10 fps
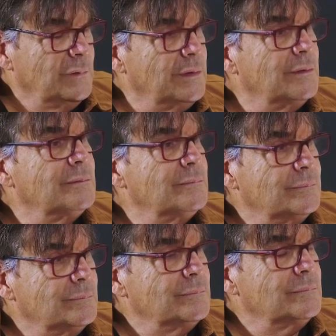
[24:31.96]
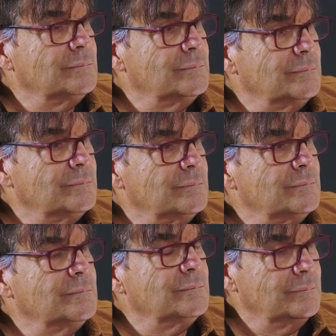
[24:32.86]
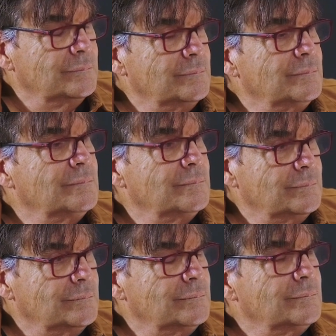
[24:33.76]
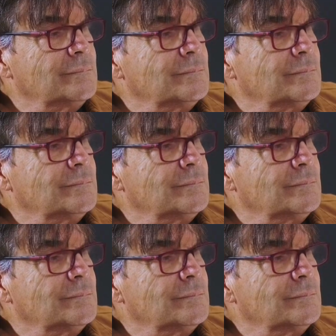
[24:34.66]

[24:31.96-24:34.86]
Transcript: that's also, it's very much lots of research